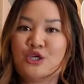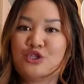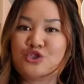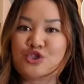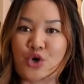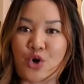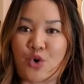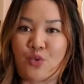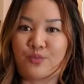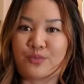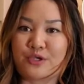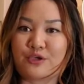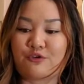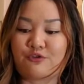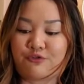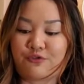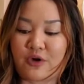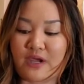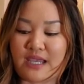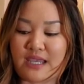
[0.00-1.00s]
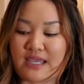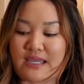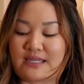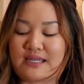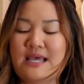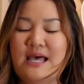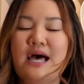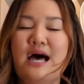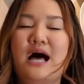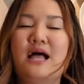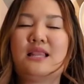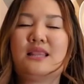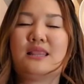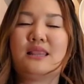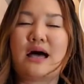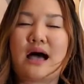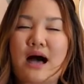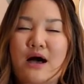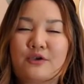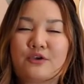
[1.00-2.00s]
Don't be afraid.
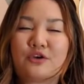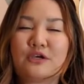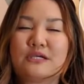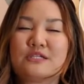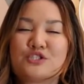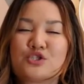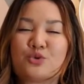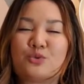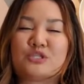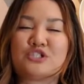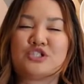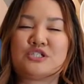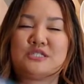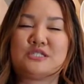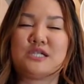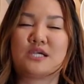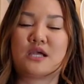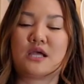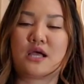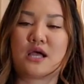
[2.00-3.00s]
Allow your intuition to